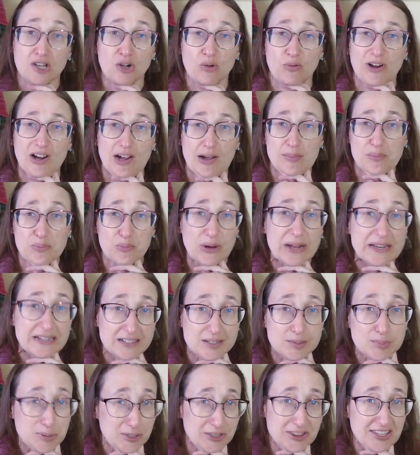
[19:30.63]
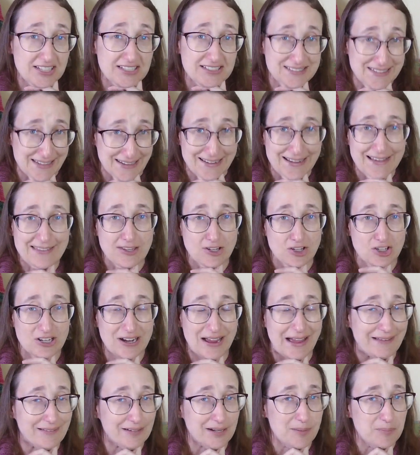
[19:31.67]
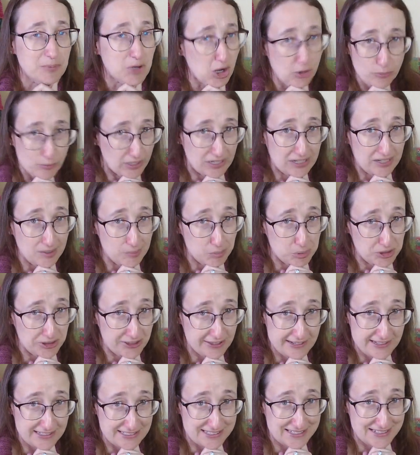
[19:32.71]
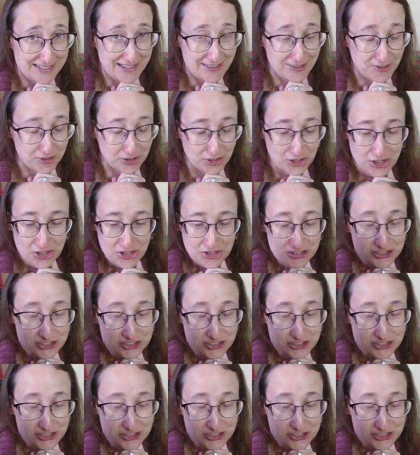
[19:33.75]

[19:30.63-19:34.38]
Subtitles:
where I'm ready to put things together and I'm not ready to put things together.